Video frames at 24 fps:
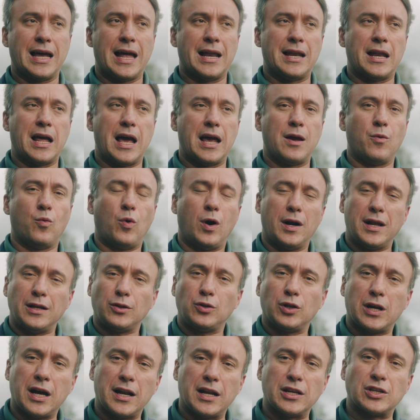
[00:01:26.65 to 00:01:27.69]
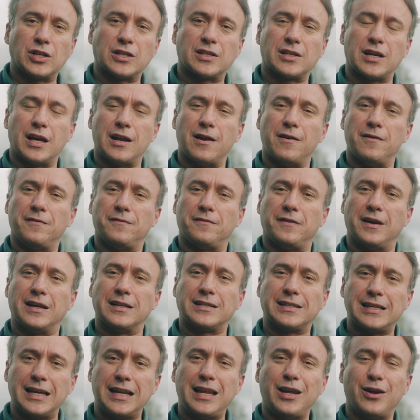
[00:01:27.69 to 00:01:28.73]
and I wanted to kind of just kind of uh,
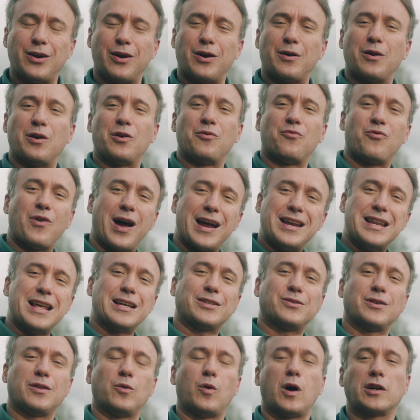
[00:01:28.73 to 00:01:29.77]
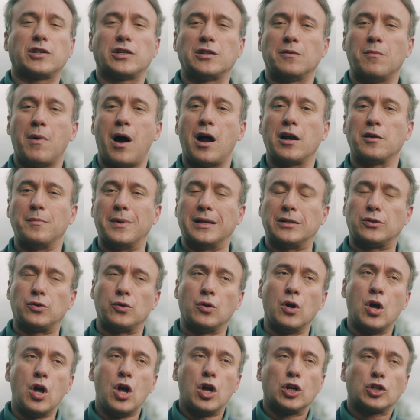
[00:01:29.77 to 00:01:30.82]
sit here right next to the Washington Monument to